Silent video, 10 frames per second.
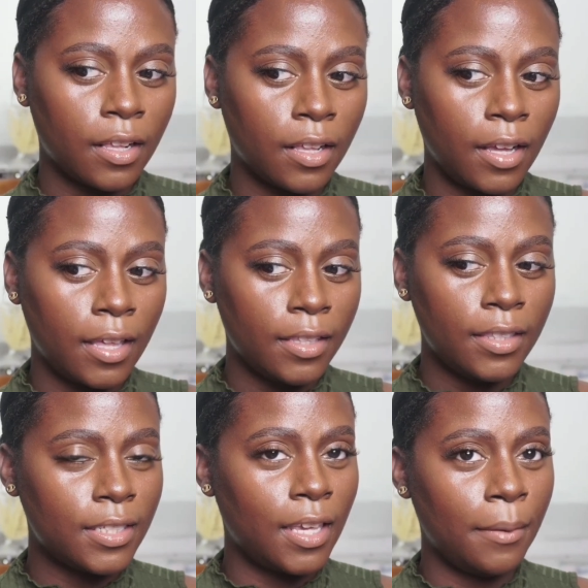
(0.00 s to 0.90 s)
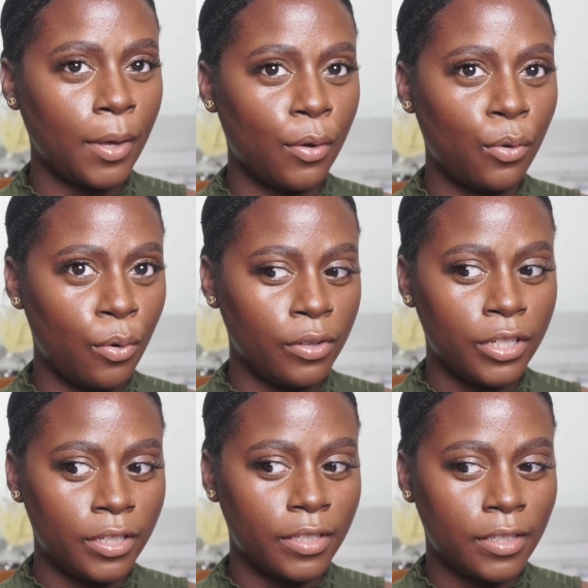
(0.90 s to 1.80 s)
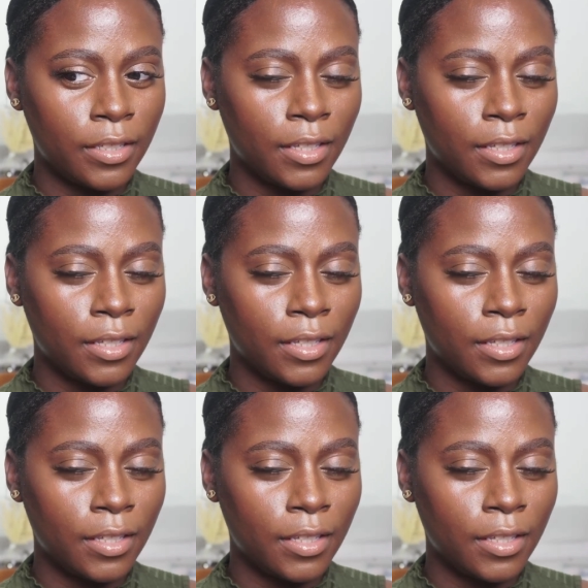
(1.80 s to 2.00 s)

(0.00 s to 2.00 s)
I think this came out gorgeous.